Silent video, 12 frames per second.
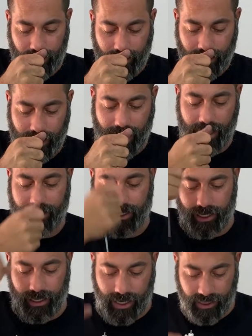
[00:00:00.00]

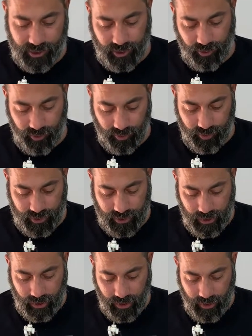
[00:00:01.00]
Loctite on screws
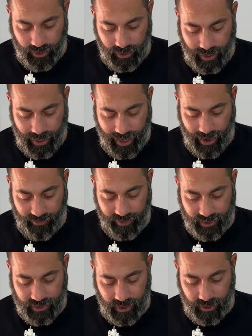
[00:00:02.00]
that I
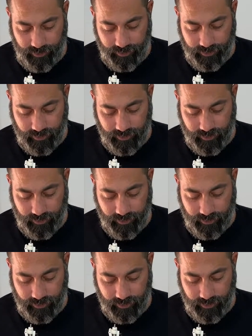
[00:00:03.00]
haven't done